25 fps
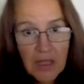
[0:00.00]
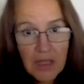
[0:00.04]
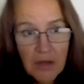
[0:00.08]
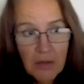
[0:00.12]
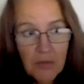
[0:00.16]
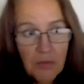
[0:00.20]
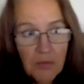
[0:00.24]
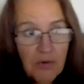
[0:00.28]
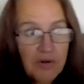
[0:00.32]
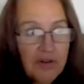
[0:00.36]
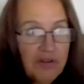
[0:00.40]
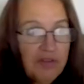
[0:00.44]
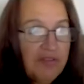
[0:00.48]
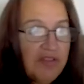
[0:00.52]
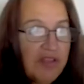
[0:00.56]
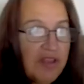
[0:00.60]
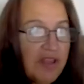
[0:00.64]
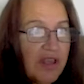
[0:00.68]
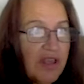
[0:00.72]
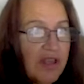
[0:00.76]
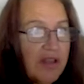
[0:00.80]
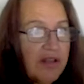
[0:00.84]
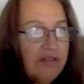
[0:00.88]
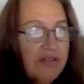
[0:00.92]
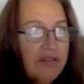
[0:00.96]
what is the
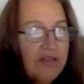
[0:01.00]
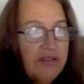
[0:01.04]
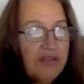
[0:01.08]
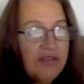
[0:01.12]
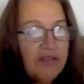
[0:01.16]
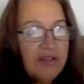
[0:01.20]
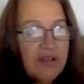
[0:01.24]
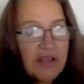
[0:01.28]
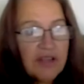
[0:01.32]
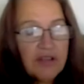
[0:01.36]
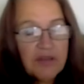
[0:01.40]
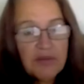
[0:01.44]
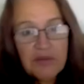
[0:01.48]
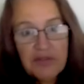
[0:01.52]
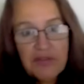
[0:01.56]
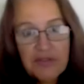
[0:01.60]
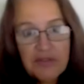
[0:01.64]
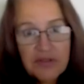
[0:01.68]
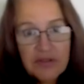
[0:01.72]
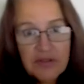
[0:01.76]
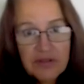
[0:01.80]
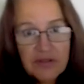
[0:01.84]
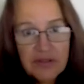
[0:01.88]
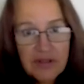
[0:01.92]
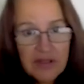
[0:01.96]
answer to that
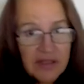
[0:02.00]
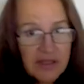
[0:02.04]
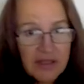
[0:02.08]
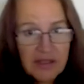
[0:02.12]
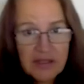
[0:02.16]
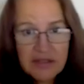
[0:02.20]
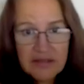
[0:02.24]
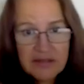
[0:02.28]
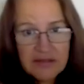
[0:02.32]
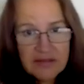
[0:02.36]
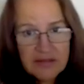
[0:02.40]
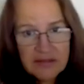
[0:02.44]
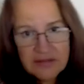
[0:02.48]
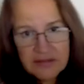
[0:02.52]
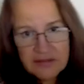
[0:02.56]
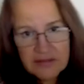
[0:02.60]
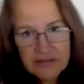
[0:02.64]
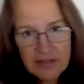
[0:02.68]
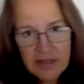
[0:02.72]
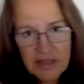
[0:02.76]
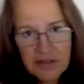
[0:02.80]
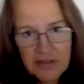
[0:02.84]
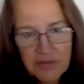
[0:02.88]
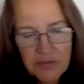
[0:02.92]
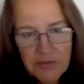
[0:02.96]
question?
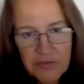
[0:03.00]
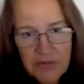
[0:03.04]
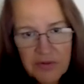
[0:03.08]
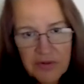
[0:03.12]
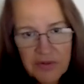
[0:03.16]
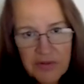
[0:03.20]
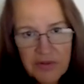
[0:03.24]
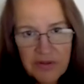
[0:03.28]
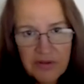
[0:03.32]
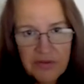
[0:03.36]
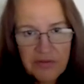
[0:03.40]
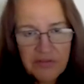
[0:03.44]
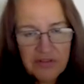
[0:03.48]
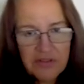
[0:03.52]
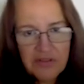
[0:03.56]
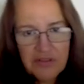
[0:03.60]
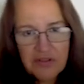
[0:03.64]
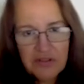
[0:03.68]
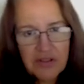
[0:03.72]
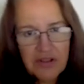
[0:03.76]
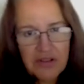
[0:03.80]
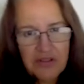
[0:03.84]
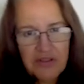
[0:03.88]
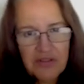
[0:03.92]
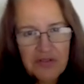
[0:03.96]
It's one of those.
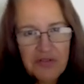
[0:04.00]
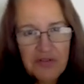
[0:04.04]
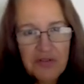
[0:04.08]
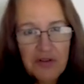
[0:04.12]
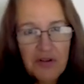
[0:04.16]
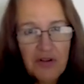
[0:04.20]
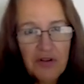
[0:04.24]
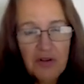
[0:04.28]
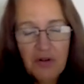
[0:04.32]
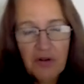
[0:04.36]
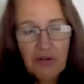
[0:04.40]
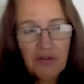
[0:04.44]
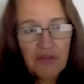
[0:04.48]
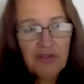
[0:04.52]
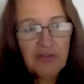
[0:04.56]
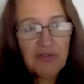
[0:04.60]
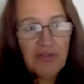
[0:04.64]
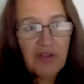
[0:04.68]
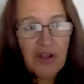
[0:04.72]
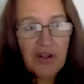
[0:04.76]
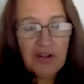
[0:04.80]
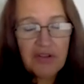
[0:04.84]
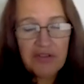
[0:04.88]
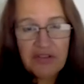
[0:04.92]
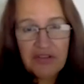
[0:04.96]
There's lots of
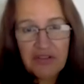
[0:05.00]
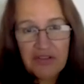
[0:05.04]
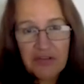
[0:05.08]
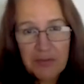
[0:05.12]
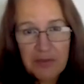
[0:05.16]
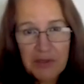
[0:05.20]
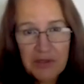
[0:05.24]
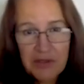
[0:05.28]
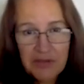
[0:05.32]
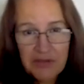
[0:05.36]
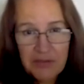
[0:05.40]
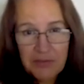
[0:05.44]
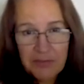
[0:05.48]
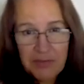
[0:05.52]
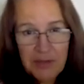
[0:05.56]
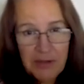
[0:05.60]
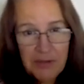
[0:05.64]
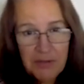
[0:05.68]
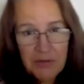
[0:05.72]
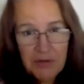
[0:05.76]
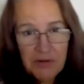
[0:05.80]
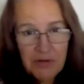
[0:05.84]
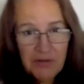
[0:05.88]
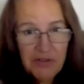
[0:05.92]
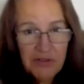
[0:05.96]
answers because
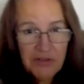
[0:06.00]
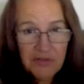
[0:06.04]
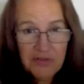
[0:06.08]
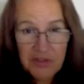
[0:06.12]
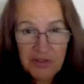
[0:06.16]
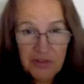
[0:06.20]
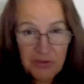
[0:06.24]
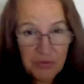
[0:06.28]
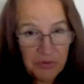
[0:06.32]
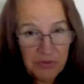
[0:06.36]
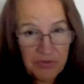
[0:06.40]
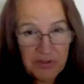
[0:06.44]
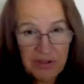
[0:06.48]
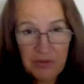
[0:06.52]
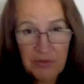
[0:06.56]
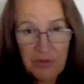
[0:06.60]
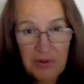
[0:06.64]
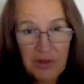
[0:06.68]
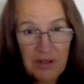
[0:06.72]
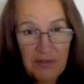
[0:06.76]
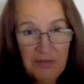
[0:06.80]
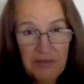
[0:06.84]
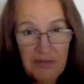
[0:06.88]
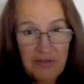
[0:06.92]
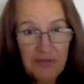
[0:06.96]
people are individuals. They all
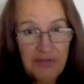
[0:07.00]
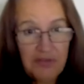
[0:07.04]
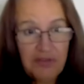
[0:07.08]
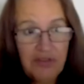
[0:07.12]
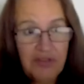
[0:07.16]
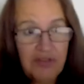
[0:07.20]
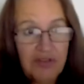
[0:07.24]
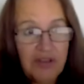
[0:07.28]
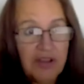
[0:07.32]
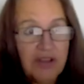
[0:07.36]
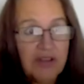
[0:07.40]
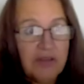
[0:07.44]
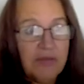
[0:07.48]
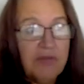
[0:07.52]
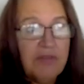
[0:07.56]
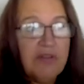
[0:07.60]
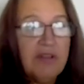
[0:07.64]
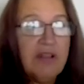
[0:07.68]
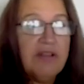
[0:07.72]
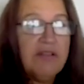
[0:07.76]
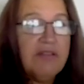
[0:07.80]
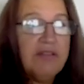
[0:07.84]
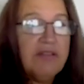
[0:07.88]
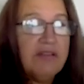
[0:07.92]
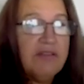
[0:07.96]
have different
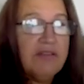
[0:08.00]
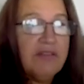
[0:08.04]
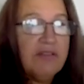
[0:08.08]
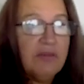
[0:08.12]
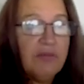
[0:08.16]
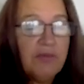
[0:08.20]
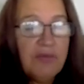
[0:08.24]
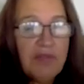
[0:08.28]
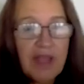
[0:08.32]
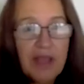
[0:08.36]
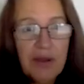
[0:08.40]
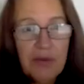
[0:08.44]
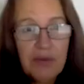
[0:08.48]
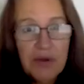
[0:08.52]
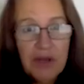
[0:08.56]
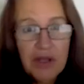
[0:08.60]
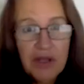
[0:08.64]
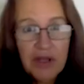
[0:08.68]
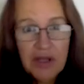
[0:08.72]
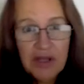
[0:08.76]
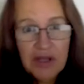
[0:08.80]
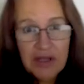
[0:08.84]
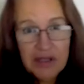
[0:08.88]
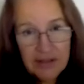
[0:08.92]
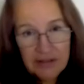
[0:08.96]
circumstances. So without
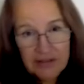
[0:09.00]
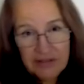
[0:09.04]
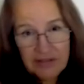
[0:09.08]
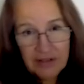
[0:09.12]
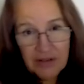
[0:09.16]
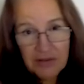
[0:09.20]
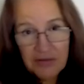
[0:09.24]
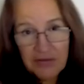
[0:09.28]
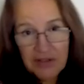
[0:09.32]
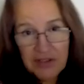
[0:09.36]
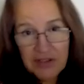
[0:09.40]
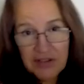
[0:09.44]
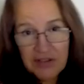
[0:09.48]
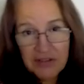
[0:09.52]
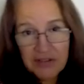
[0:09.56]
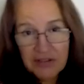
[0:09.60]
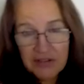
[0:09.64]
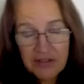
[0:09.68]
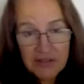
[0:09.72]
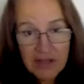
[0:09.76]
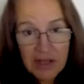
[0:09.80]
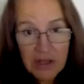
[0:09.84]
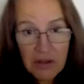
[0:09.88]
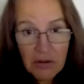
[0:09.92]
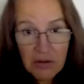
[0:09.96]
delving into the
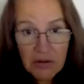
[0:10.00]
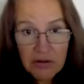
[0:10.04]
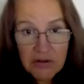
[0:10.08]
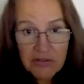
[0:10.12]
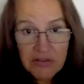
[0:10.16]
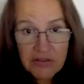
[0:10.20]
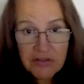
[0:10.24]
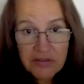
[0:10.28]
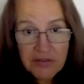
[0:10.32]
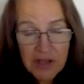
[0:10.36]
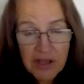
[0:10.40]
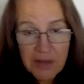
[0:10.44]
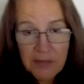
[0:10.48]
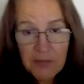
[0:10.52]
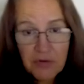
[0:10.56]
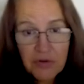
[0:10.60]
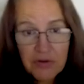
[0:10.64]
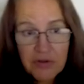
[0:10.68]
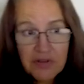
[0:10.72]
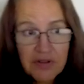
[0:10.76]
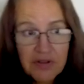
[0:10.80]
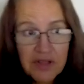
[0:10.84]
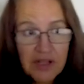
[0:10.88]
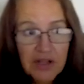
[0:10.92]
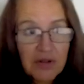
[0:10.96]
psychology of it, I'm not a
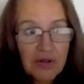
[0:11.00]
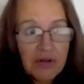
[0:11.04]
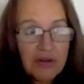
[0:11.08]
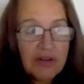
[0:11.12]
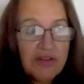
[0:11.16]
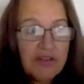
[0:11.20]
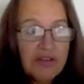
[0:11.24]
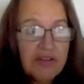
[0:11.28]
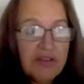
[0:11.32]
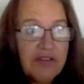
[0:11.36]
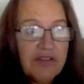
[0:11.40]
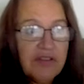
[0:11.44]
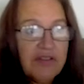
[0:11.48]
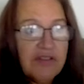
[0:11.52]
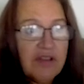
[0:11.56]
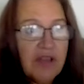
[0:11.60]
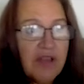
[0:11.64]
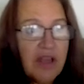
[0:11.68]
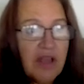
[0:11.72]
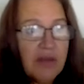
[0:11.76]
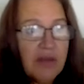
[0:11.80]
psychologist.